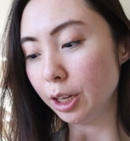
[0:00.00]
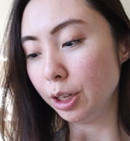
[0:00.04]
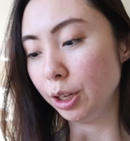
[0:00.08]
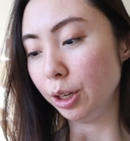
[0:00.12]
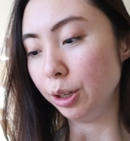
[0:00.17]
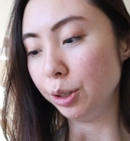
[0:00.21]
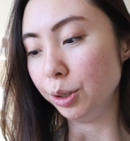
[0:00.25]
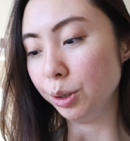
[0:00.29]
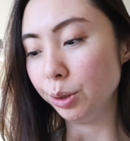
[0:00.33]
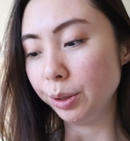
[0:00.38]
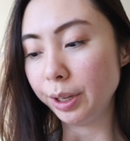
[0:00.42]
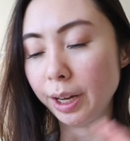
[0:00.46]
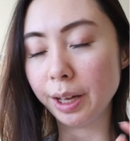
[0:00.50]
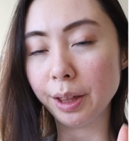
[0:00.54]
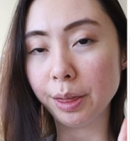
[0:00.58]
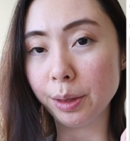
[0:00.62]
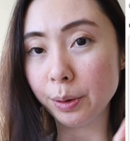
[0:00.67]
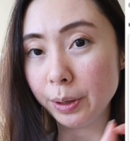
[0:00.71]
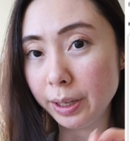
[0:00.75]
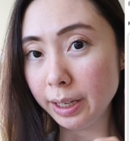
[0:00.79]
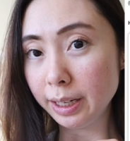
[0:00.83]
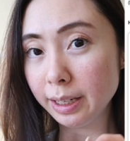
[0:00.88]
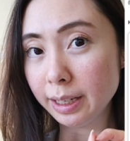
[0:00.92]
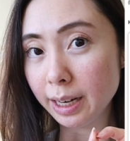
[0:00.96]
You do get
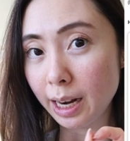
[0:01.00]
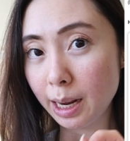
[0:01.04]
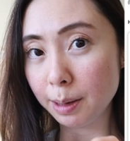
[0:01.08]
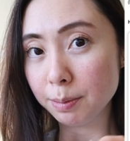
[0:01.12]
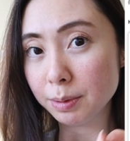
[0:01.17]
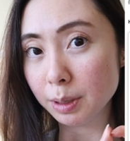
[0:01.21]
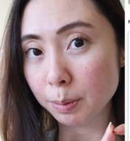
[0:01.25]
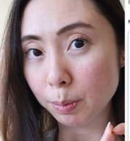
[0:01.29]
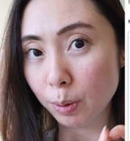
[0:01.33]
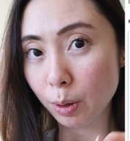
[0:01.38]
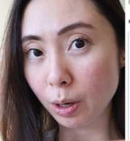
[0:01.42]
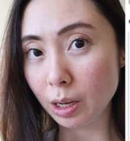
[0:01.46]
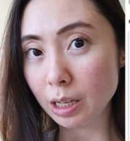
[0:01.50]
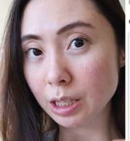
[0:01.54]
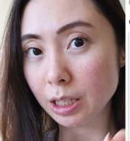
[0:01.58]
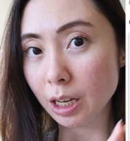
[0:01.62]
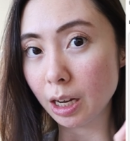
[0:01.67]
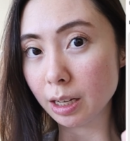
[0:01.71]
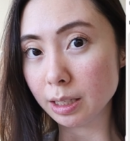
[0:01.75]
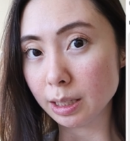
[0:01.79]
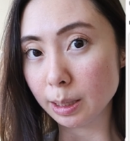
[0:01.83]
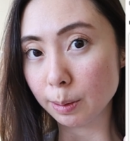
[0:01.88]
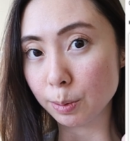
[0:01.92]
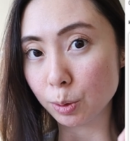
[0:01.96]
3 times the points
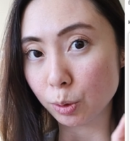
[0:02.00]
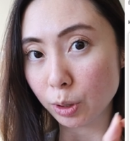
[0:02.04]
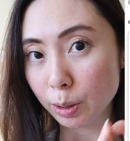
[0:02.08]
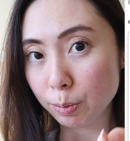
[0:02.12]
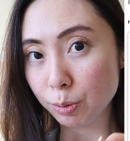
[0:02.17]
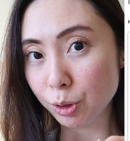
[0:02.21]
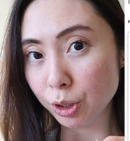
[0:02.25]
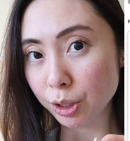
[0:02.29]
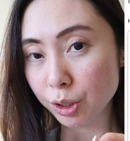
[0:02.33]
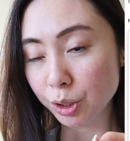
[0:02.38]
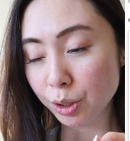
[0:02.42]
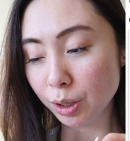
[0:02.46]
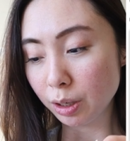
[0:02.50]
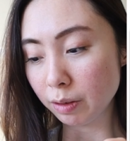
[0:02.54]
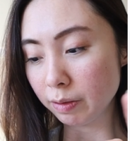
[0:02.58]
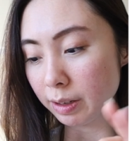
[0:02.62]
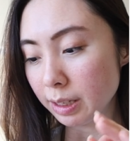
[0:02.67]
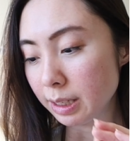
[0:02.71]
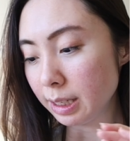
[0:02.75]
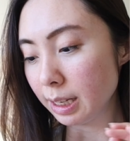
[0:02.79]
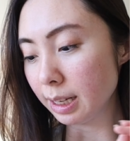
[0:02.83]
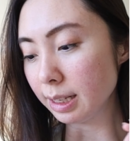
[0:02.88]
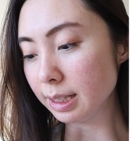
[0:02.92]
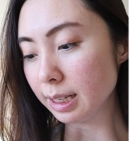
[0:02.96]
on subscription
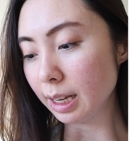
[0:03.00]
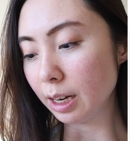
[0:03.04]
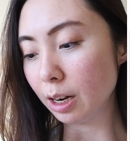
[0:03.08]
services,